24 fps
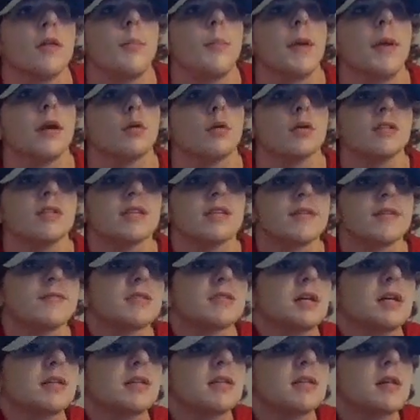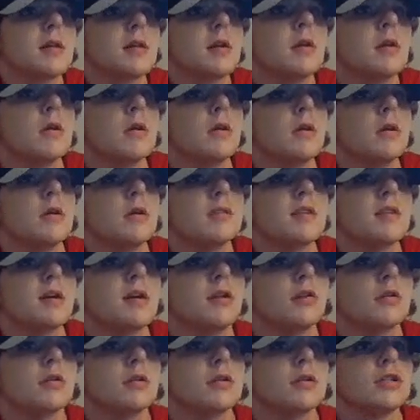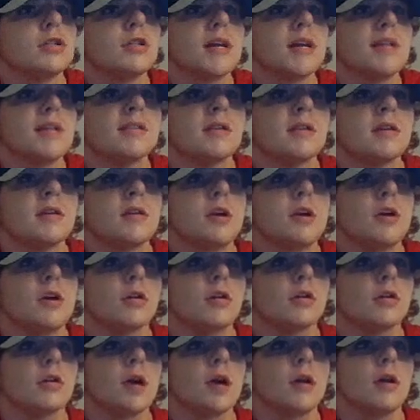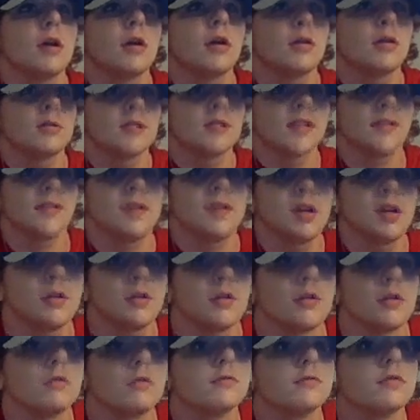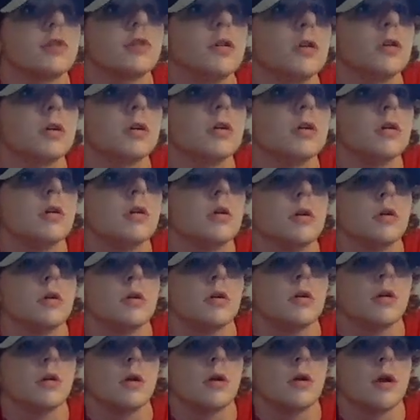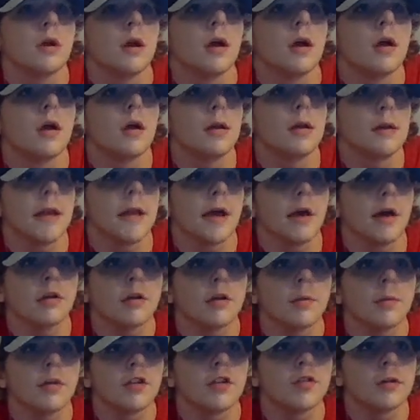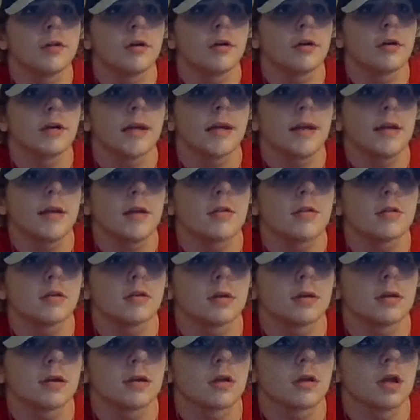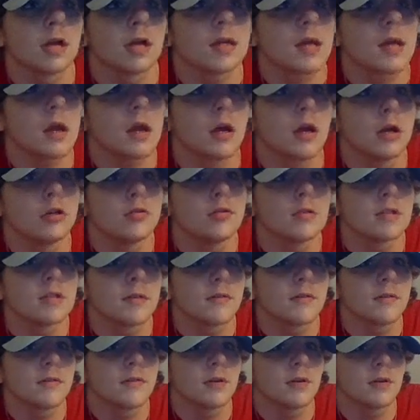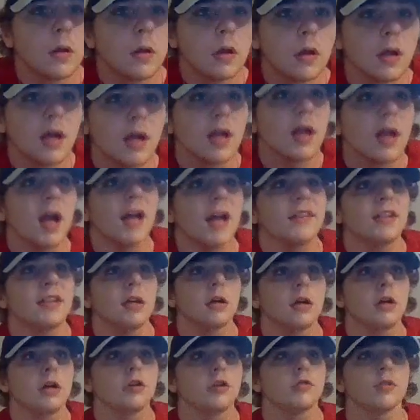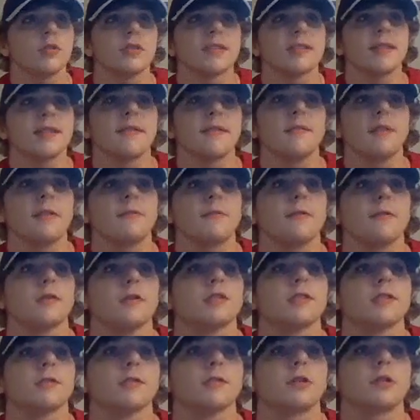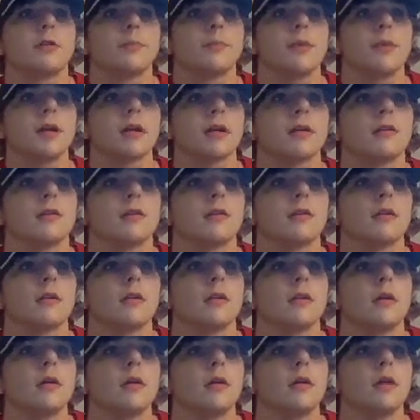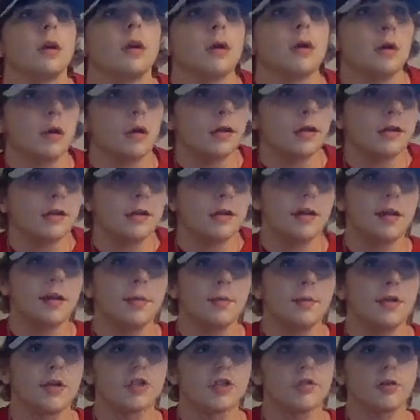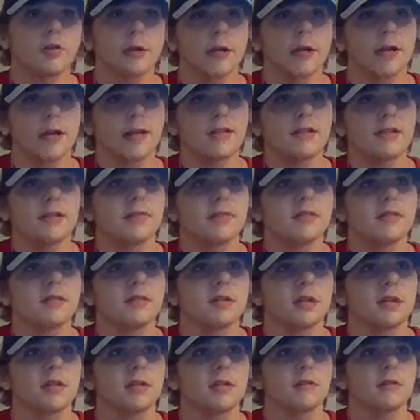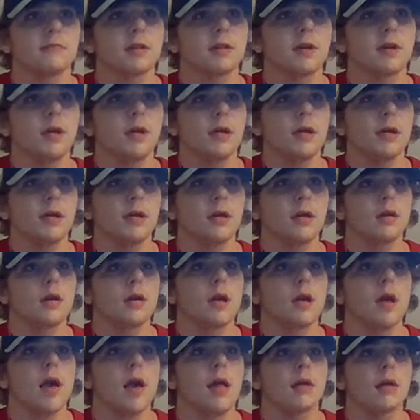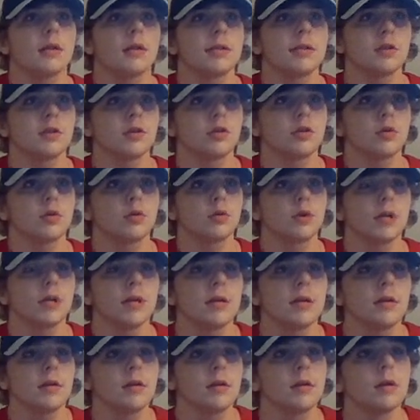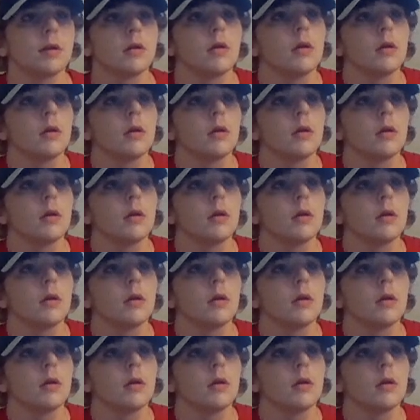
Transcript: The Penguins have selected center Chase Yoder at 170th overall. Now the Montreal Canadiens are on the clock at 170. At the 171st overall pick, the Montreal Canadiens have selected right wing Alexander Gordon.